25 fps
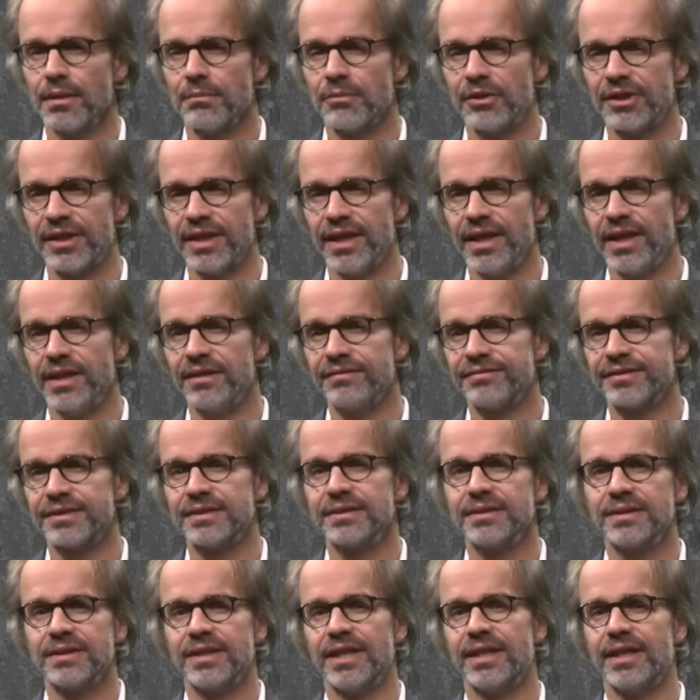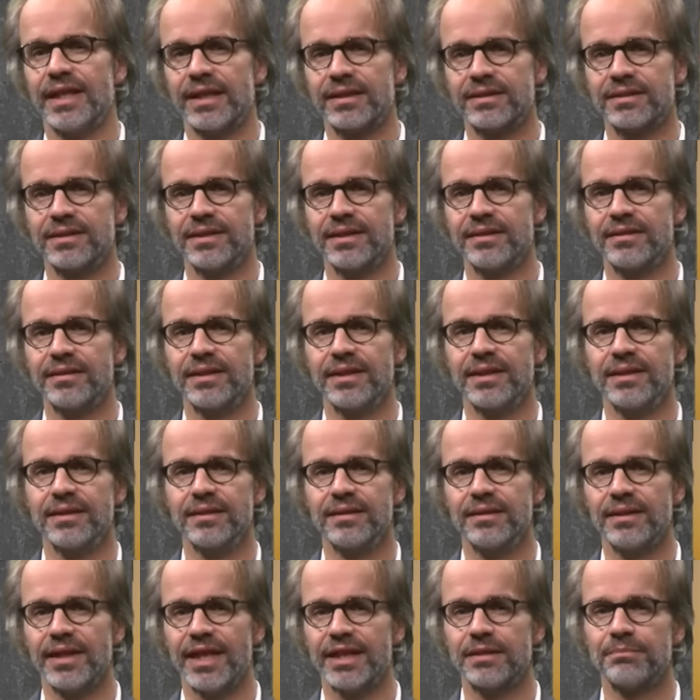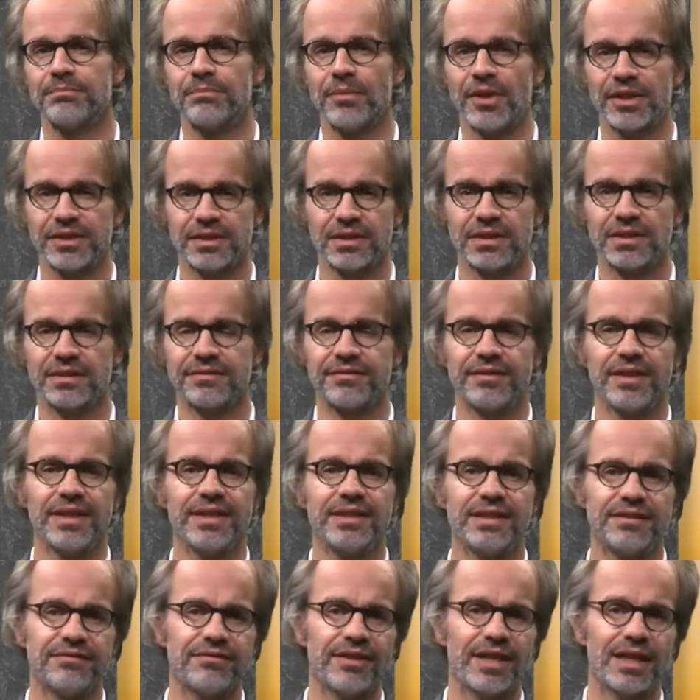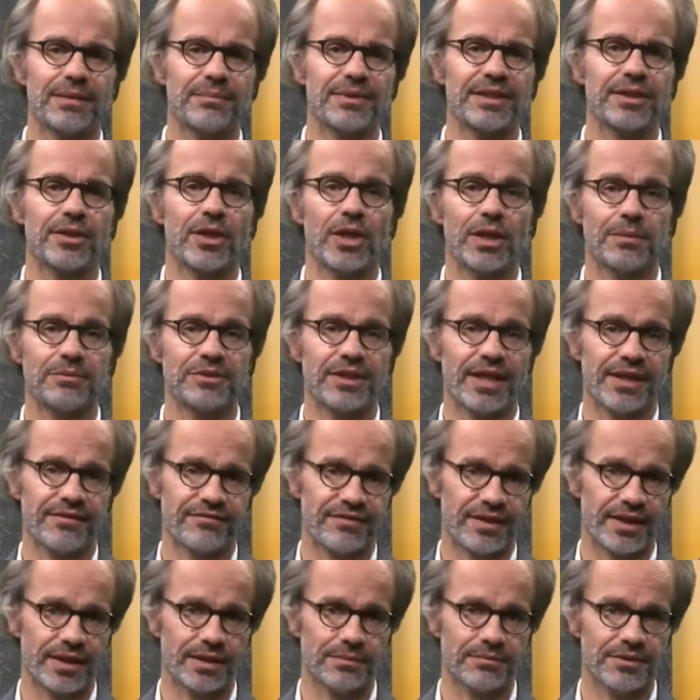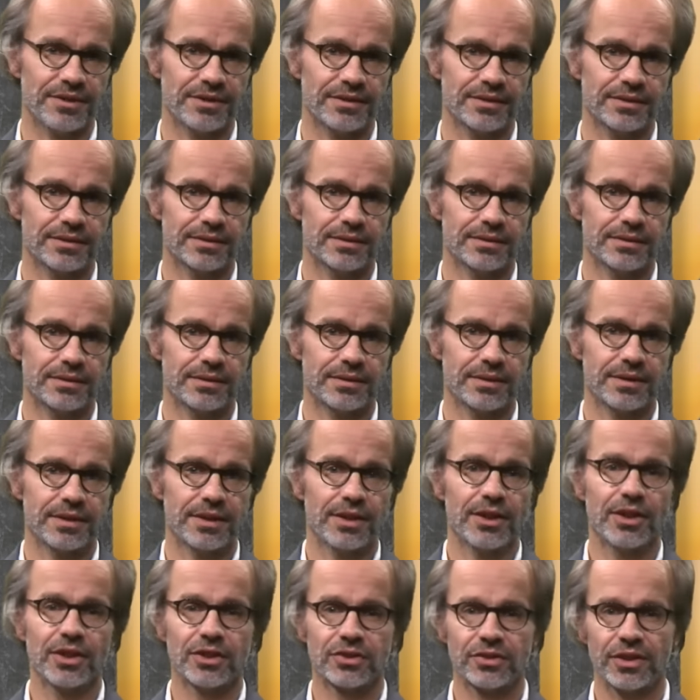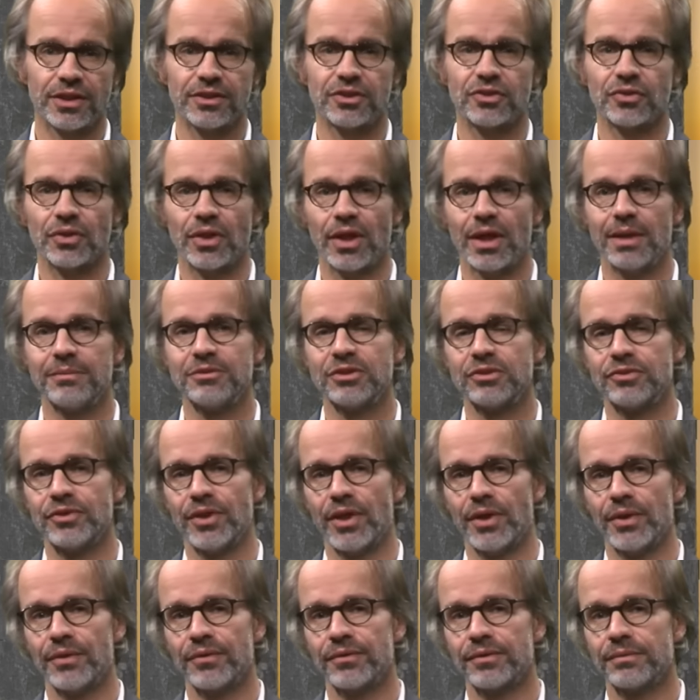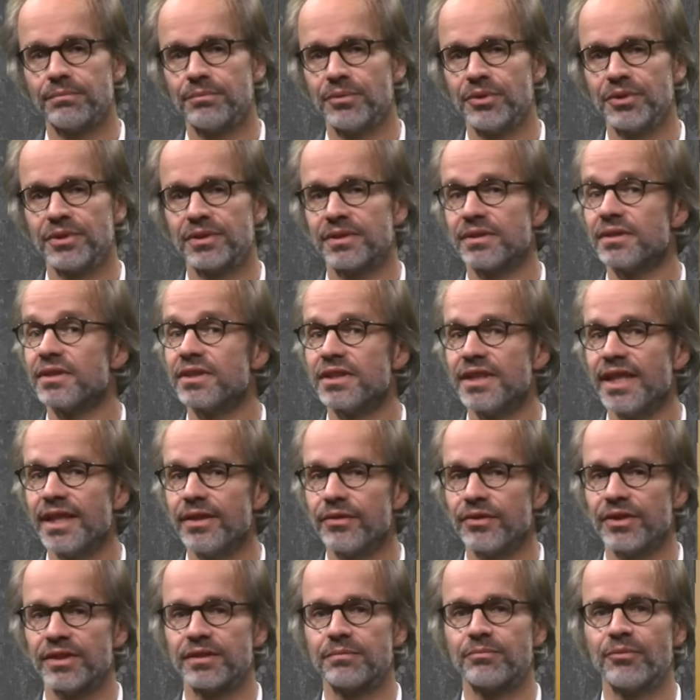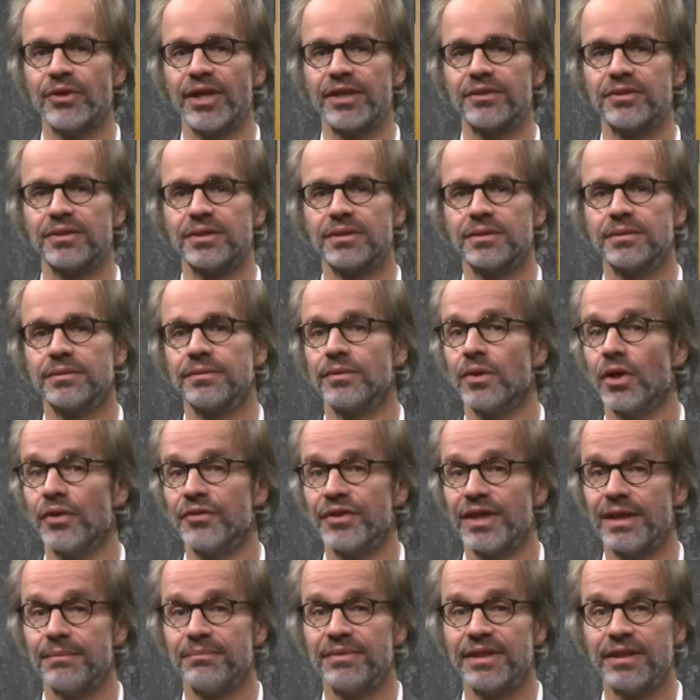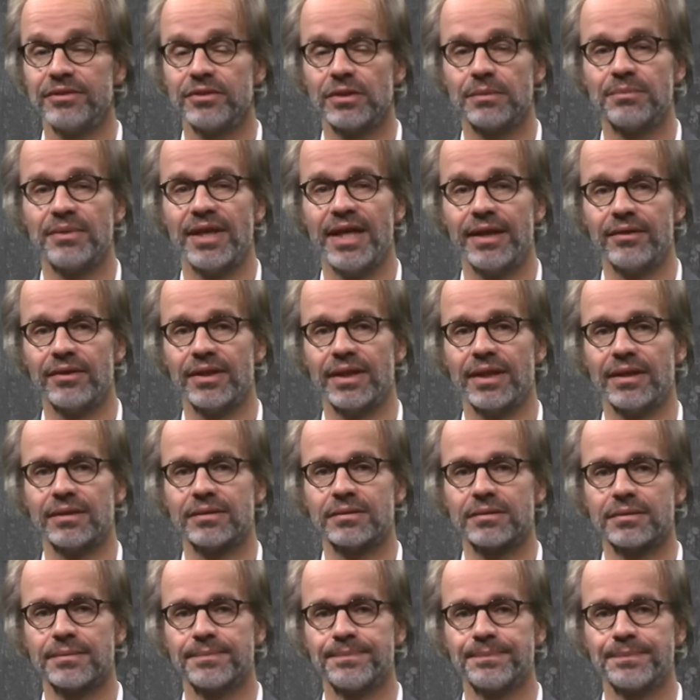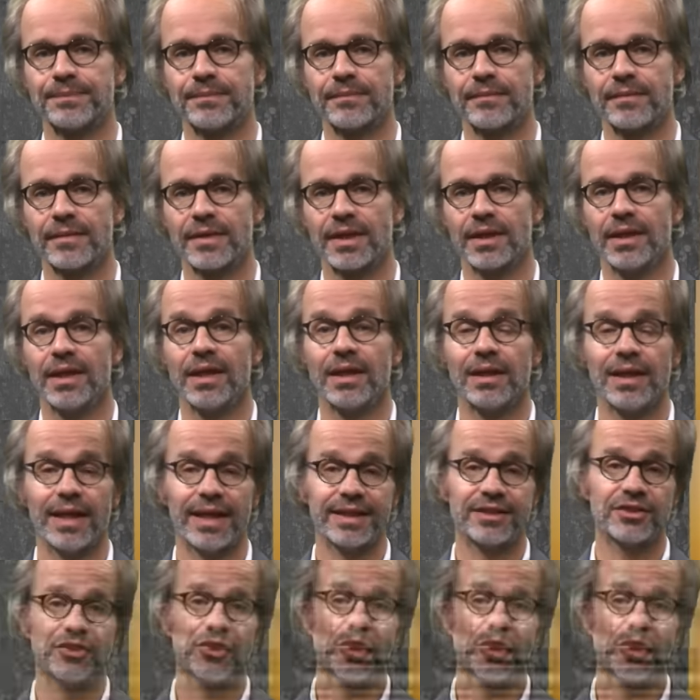But even in existing and positively developing urban environments, such urban growth puts serious pressure on their built-up areas, like